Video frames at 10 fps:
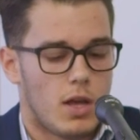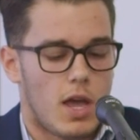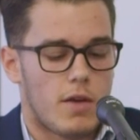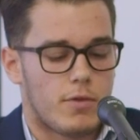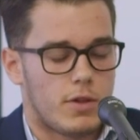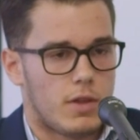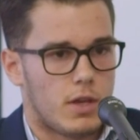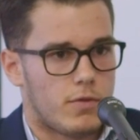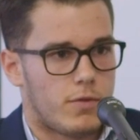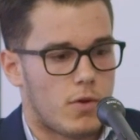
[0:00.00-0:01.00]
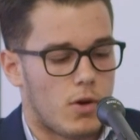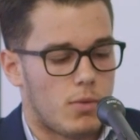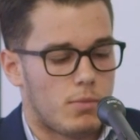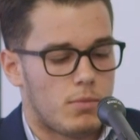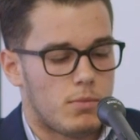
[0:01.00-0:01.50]
everything
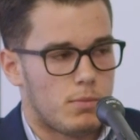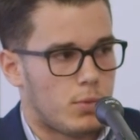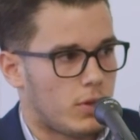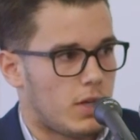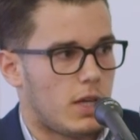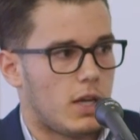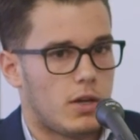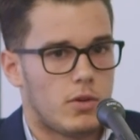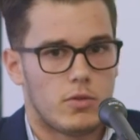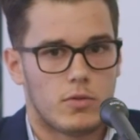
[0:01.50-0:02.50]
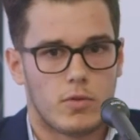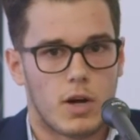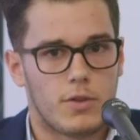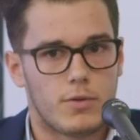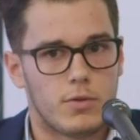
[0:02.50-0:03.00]
from bullying
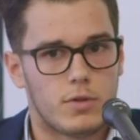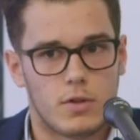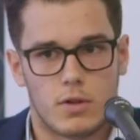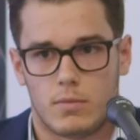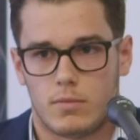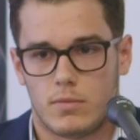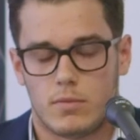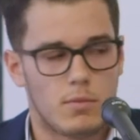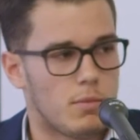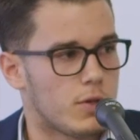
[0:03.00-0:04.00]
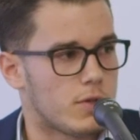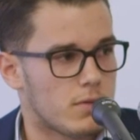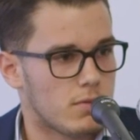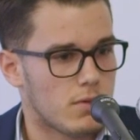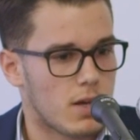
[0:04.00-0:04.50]
right through to the most
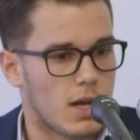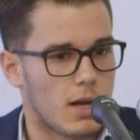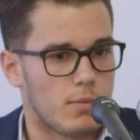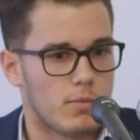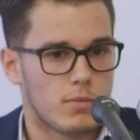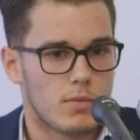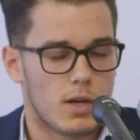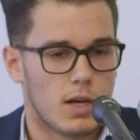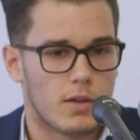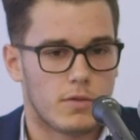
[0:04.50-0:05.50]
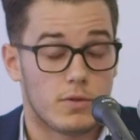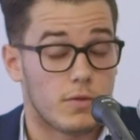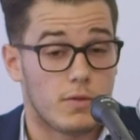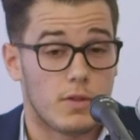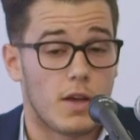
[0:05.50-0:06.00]

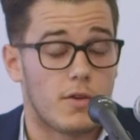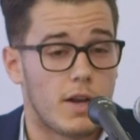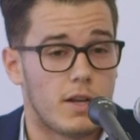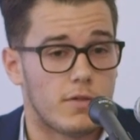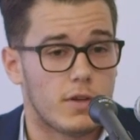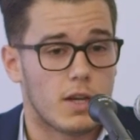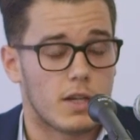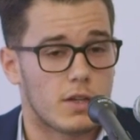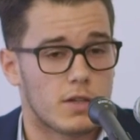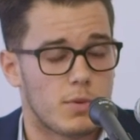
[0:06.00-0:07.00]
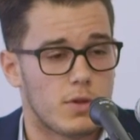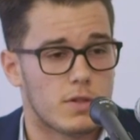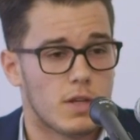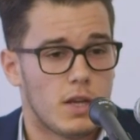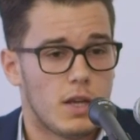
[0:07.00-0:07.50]
the other end of it, I
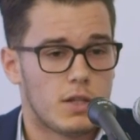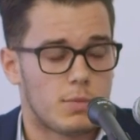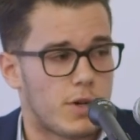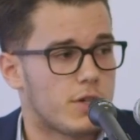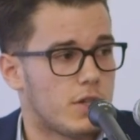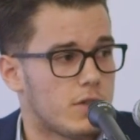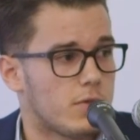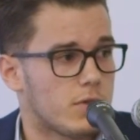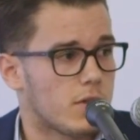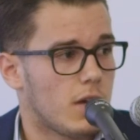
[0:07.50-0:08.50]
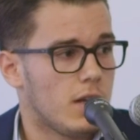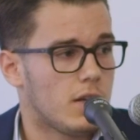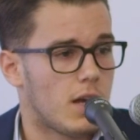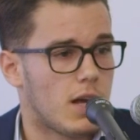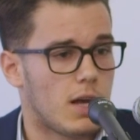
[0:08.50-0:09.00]
suppose, depression and
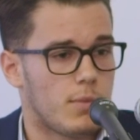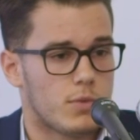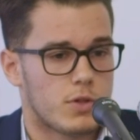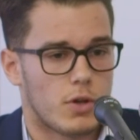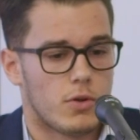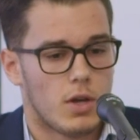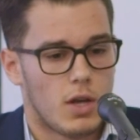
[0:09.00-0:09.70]
suicide. So